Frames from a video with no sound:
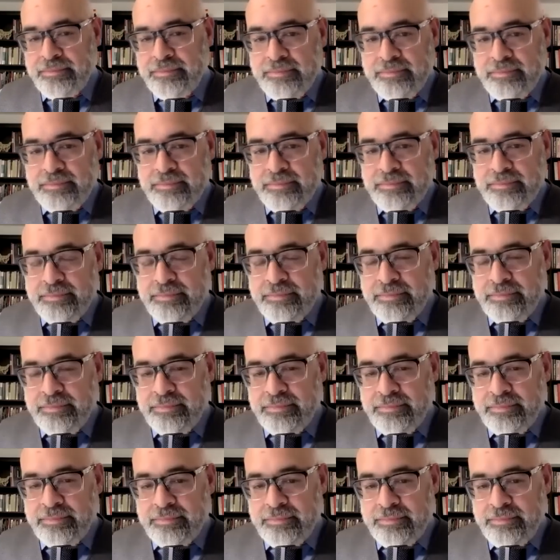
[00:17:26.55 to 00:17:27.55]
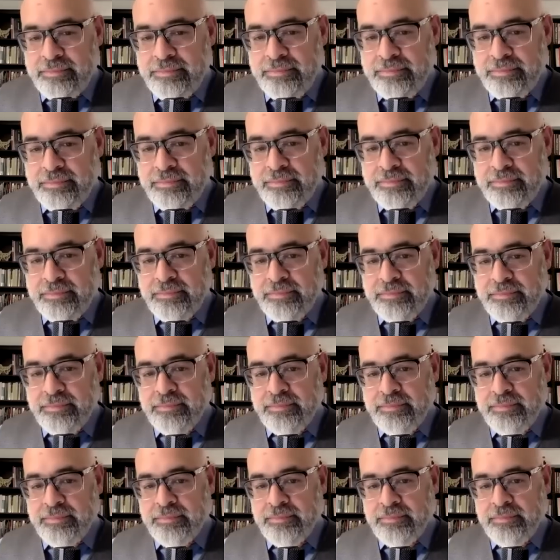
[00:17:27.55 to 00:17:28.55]

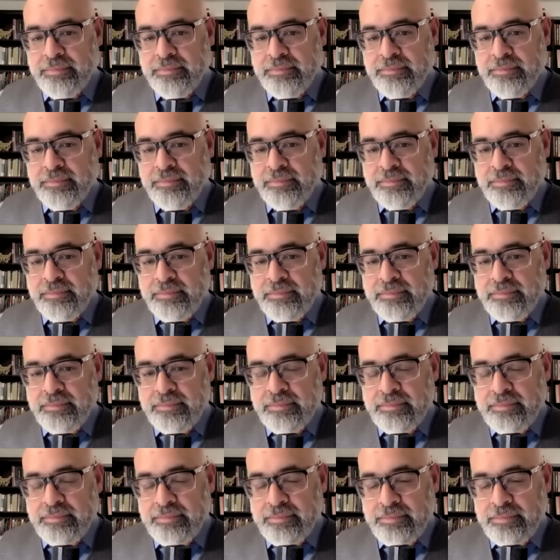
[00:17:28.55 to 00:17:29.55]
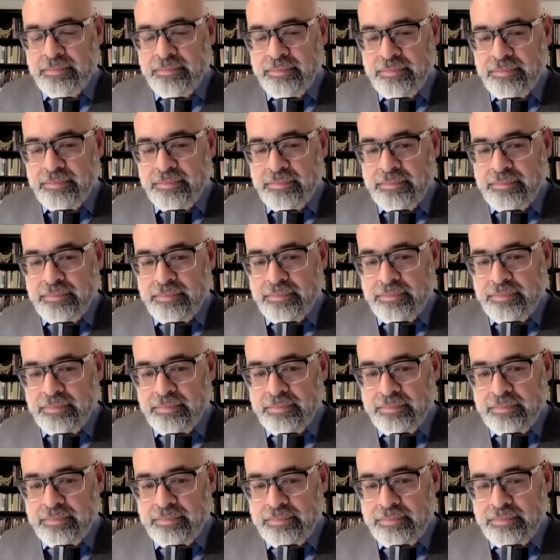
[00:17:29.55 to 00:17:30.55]

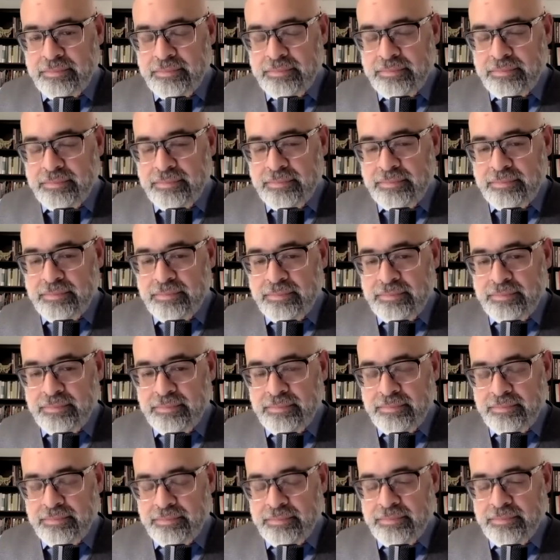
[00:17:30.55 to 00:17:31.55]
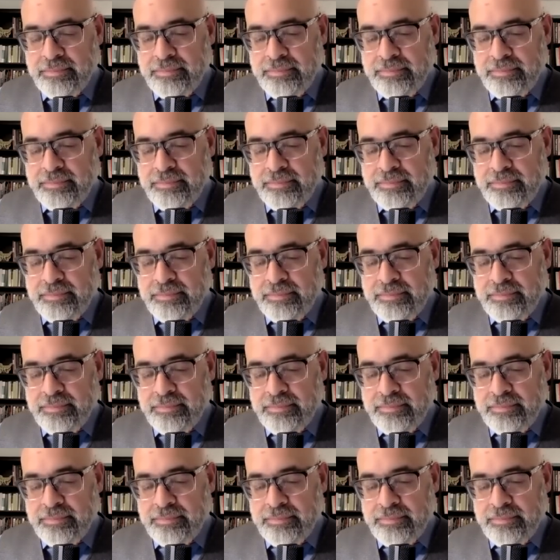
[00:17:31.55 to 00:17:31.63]
(silent)